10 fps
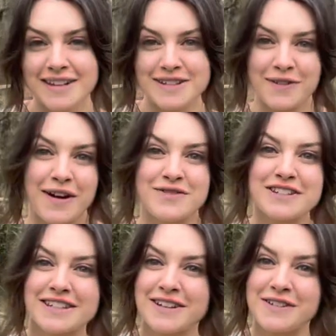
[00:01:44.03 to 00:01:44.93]
So I've
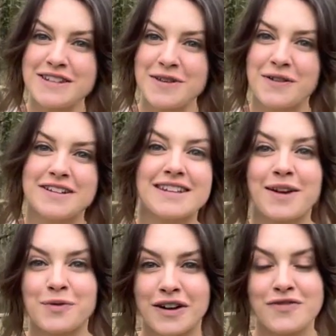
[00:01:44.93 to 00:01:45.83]
just got to the woods
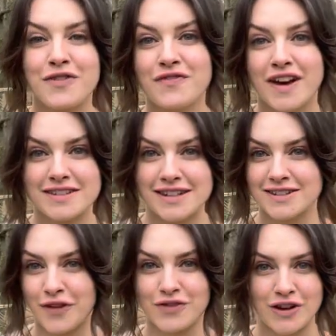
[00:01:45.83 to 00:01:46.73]
and one of the first things
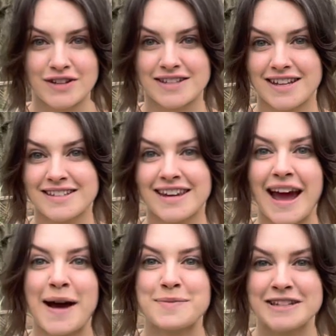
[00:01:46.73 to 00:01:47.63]
I've noticed is an
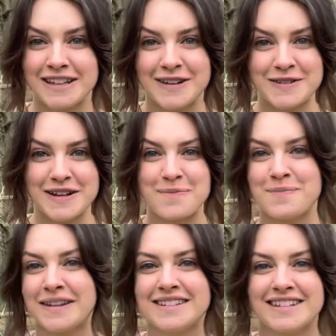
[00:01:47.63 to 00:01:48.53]
absolute
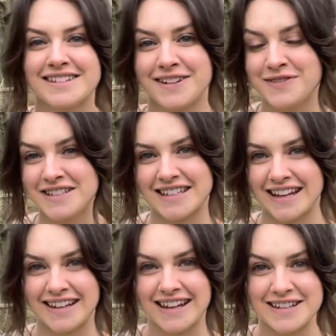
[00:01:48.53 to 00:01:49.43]
abundance of
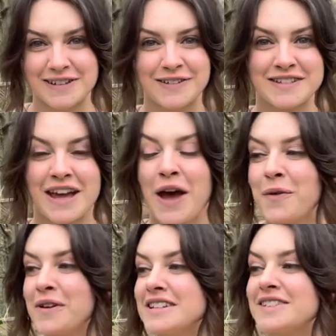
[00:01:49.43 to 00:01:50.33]
stinging nettles,
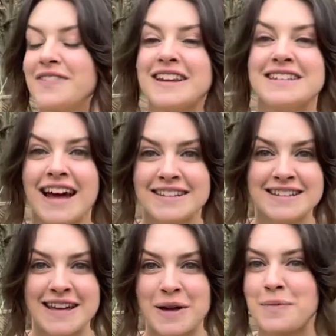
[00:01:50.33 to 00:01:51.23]
which is
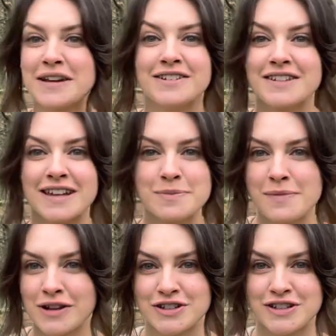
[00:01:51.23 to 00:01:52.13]
fantastic because as
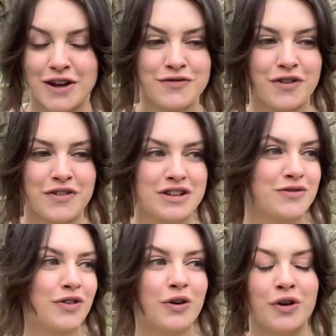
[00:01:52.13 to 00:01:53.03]
much as I forage
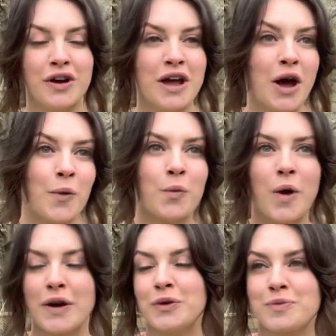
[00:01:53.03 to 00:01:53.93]
for
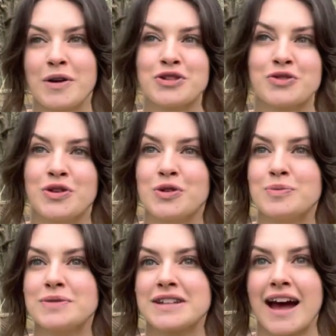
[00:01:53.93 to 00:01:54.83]
wild
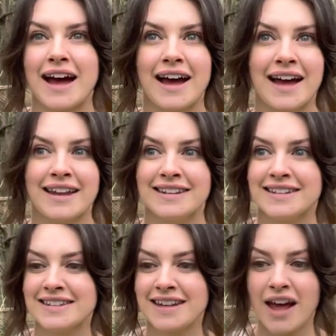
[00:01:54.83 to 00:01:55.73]
mushrooms
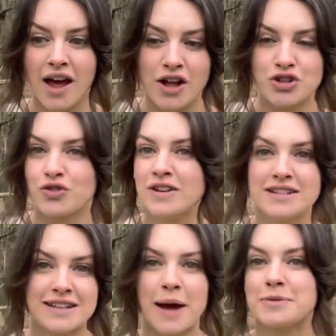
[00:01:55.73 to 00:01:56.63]
and tree
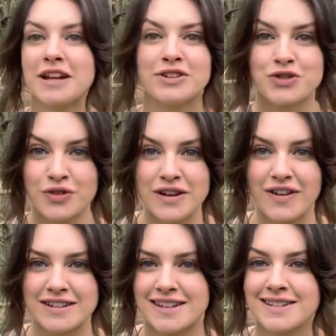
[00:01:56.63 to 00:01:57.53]
saps and tree
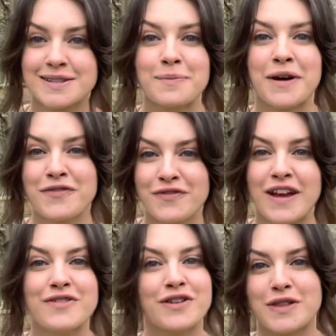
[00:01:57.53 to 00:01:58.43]
resins, my
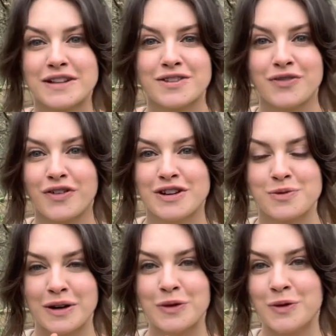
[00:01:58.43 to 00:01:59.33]
favourite thing to forage
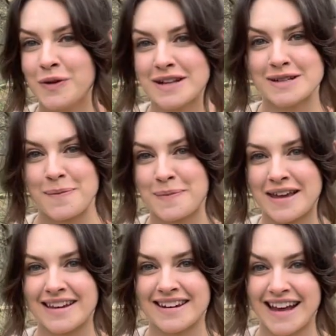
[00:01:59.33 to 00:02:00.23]
will always
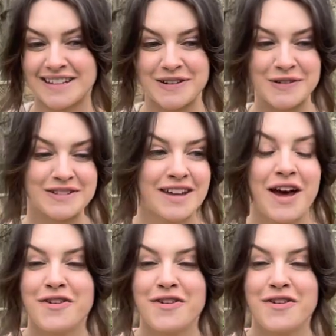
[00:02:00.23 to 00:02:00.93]
be nettles.